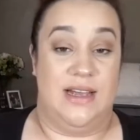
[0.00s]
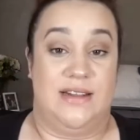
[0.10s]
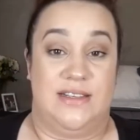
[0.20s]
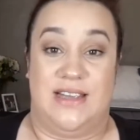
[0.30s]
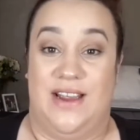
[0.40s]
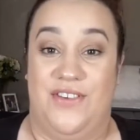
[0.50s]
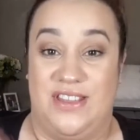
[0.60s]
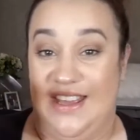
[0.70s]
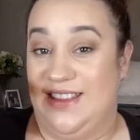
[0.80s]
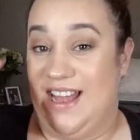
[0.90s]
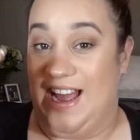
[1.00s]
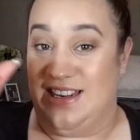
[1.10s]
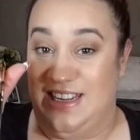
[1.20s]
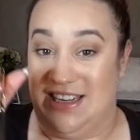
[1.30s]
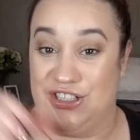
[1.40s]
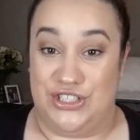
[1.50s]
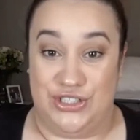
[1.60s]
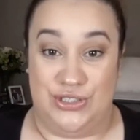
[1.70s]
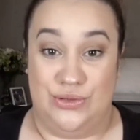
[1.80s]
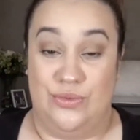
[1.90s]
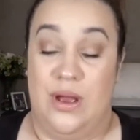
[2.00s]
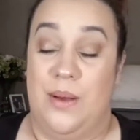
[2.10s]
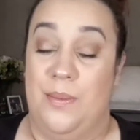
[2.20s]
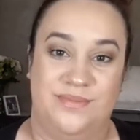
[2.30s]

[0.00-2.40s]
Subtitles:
It does everything that I need it to do.